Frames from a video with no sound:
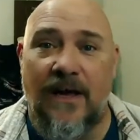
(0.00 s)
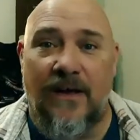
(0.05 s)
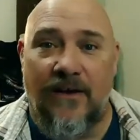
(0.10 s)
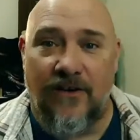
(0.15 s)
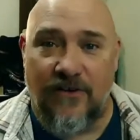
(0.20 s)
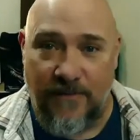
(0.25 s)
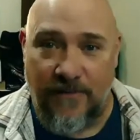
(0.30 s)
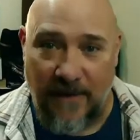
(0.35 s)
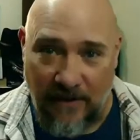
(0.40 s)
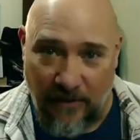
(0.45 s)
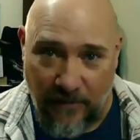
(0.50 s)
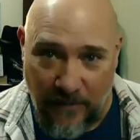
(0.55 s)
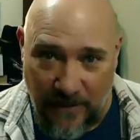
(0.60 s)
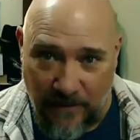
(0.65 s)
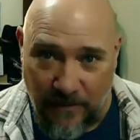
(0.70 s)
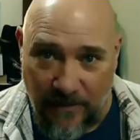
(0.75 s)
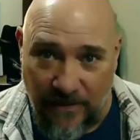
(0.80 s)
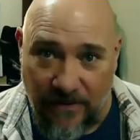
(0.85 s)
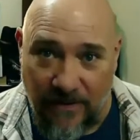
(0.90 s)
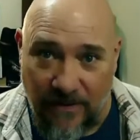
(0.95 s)
Spend a week
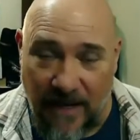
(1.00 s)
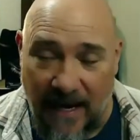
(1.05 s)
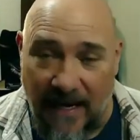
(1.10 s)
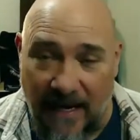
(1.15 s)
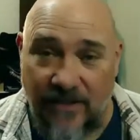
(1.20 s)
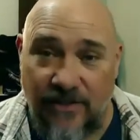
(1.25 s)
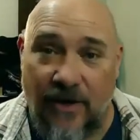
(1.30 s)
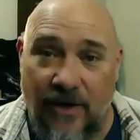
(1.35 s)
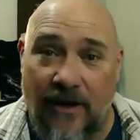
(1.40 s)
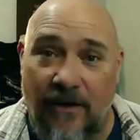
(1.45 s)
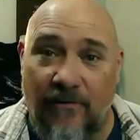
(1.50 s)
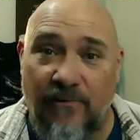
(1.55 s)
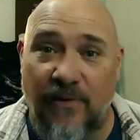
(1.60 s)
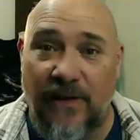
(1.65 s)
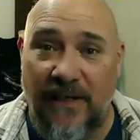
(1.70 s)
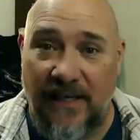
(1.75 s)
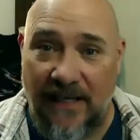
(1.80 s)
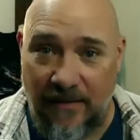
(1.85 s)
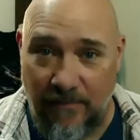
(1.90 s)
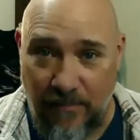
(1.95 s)
with HR
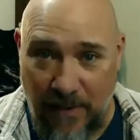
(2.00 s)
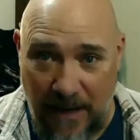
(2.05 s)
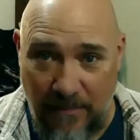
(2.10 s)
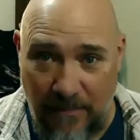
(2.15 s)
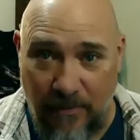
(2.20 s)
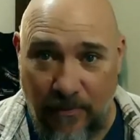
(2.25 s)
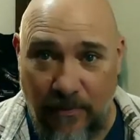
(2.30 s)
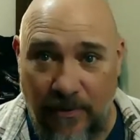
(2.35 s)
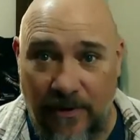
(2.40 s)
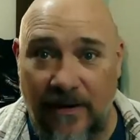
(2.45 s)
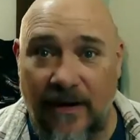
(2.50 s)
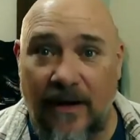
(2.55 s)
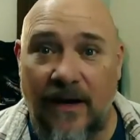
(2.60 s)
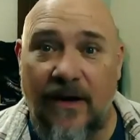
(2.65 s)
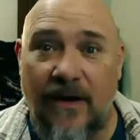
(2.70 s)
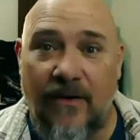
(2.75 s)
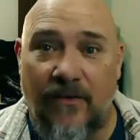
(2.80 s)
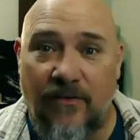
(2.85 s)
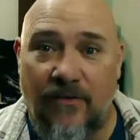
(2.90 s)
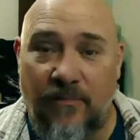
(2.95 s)
filling in paperwork.
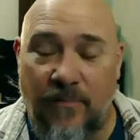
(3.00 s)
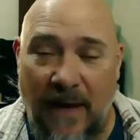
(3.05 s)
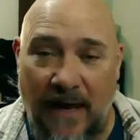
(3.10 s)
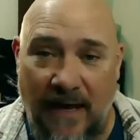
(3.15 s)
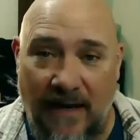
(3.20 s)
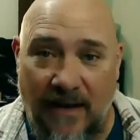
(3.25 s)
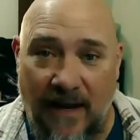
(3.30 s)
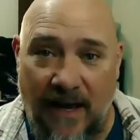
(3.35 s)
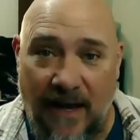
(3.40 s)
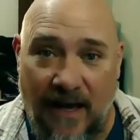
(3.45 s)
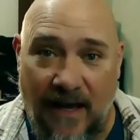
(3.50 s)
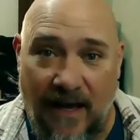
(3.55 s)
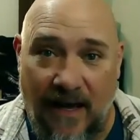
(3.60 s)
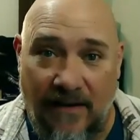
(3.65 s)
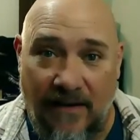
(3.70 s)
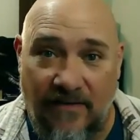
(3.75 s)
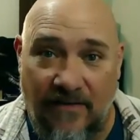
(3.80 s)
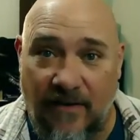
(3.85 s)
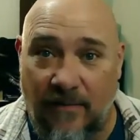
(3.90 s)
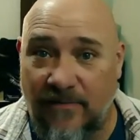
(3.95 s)
Spend
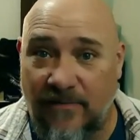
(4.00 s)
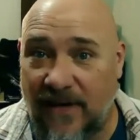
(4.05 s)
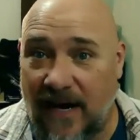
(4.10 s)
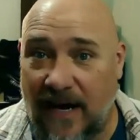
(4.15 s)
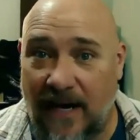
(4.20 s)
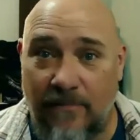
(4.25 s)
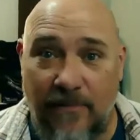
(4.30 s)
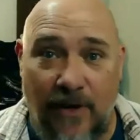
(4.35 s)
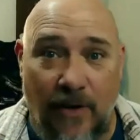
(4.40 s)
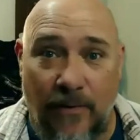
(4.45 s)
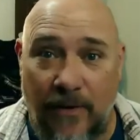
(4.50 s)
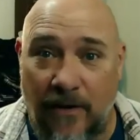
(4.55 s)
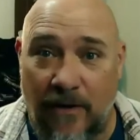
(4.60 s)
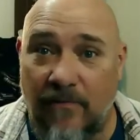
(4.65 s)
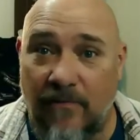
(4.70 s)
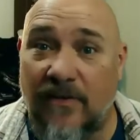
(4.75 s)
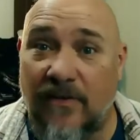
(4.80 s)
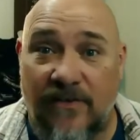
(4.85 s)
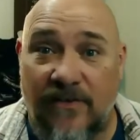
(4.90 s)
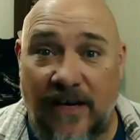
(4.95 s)
some time going over
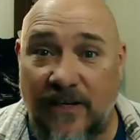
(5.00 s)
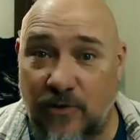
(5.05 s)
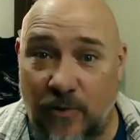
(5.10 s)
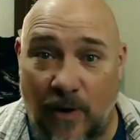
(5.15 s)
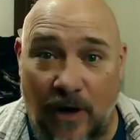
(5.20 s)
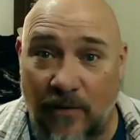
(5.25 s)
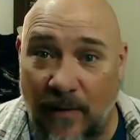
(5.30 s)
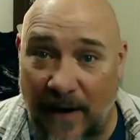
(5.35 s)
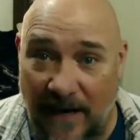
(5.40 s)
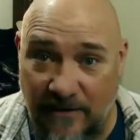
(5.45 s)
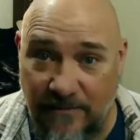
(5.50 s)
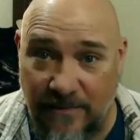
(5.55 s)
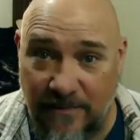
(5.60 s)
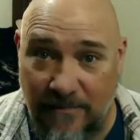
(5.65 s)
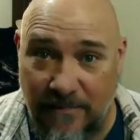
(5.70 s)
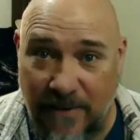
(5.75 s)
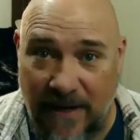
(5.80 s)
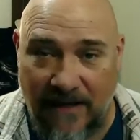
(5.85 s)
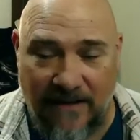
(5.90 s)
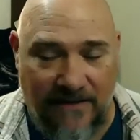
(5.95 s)
our sexual harassment
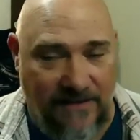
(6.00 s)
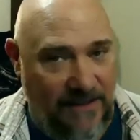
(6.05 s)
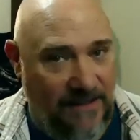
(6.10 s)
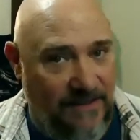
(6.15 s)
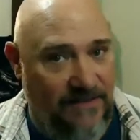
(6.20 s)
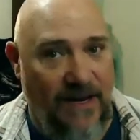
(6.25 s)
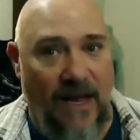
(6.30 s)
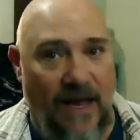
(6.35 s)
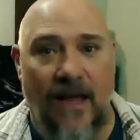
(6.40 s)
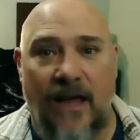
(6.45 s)
policies.